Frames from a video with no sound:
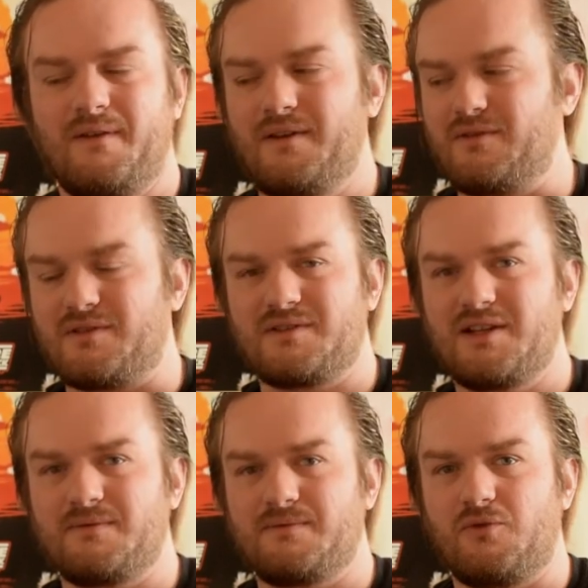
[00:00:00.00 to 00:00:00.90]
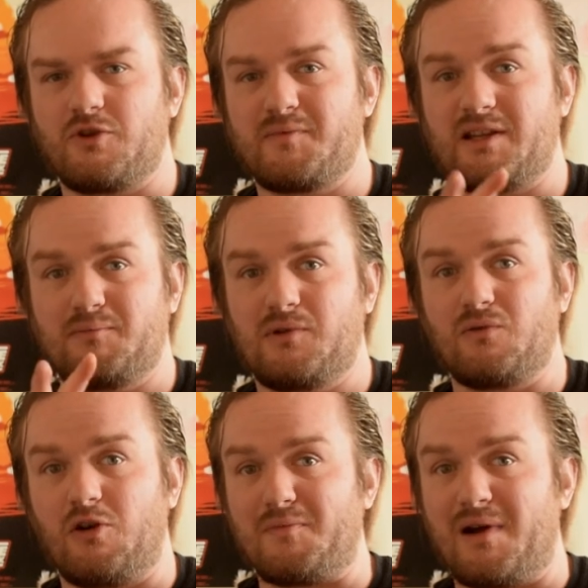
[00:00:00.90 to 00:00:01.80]
You know, because season 4 is meant to
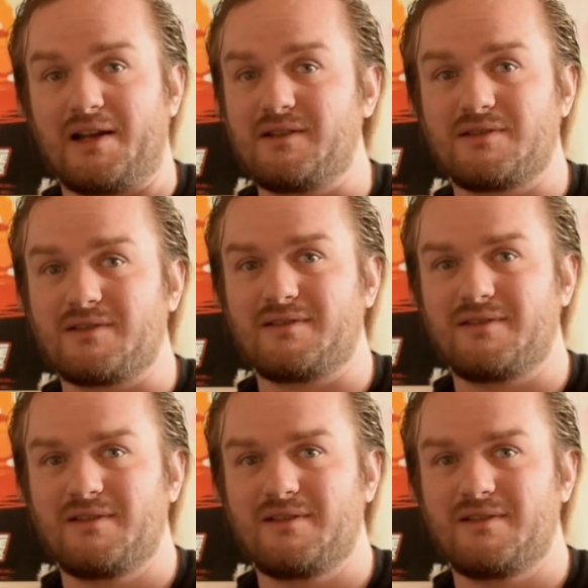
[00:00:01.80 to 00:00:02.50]
blow our minds.